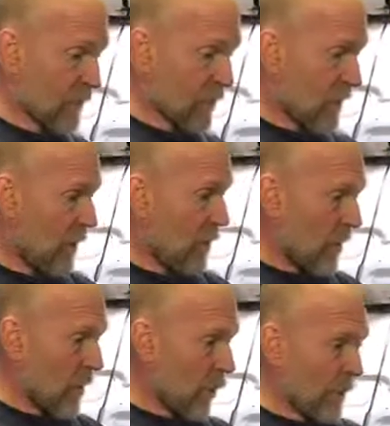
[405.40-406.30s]
to
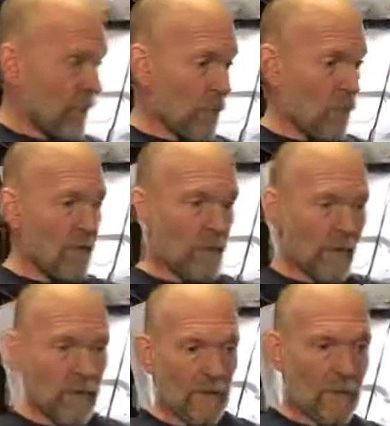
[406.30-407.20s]
weld 2 of them
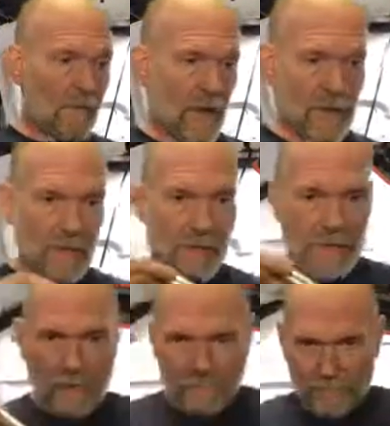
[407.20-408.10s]
in, kind of
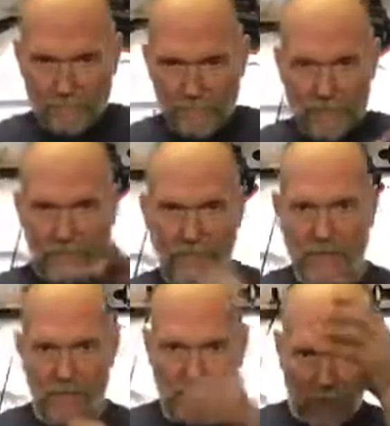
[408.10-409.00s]
like
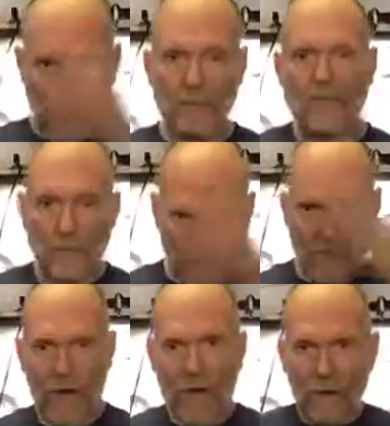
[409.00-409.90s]
say the pipe is up and
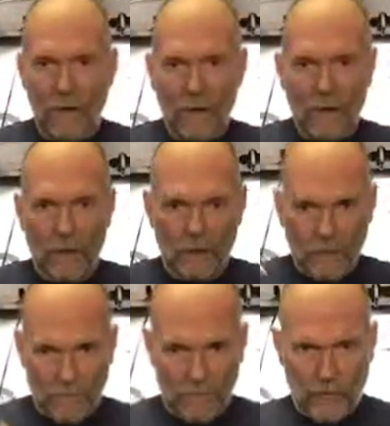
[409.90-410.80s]
down,
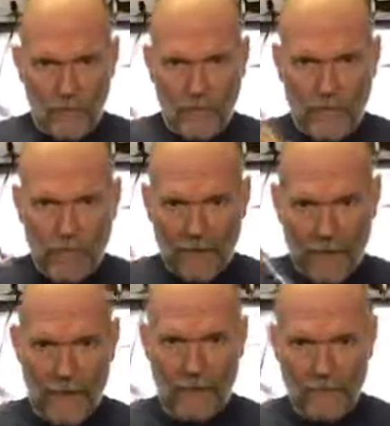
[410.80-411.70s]
2 of them on an
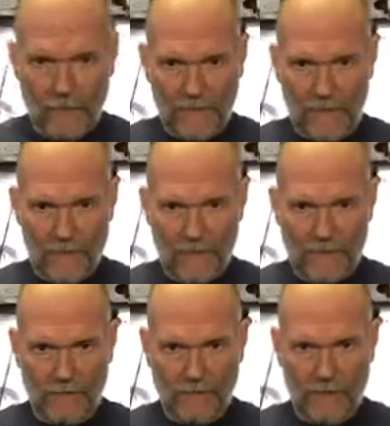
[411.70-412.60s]
angle like
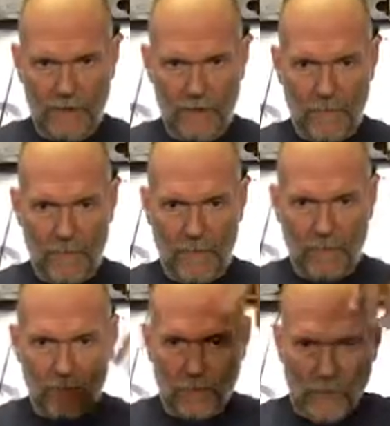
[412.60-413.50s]
this. You know what I mean?
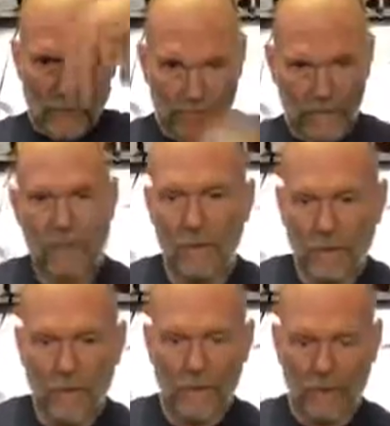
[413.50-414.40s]
So
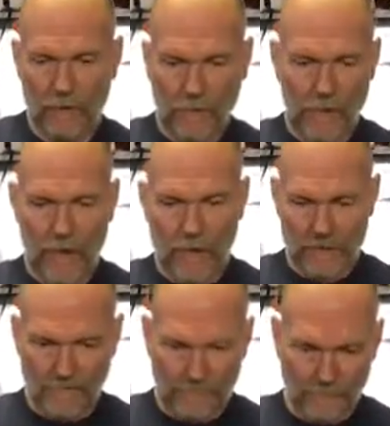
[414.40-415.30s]
they'll create
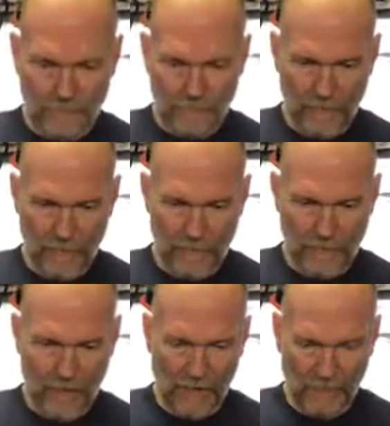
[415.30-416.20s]
that
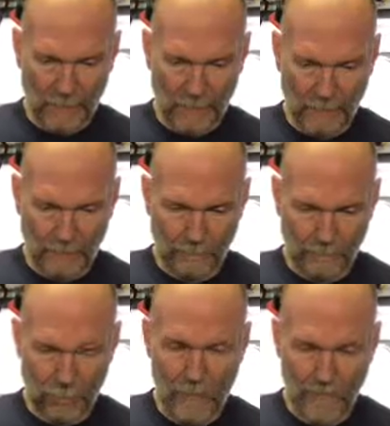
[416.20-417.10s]
vacuum
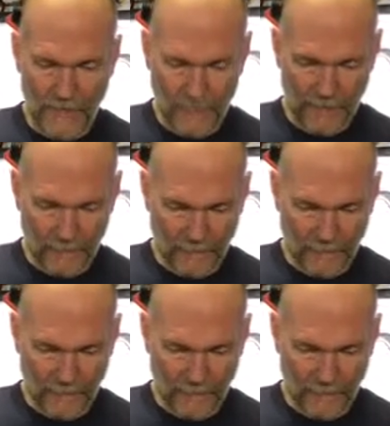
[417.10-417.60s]
we need.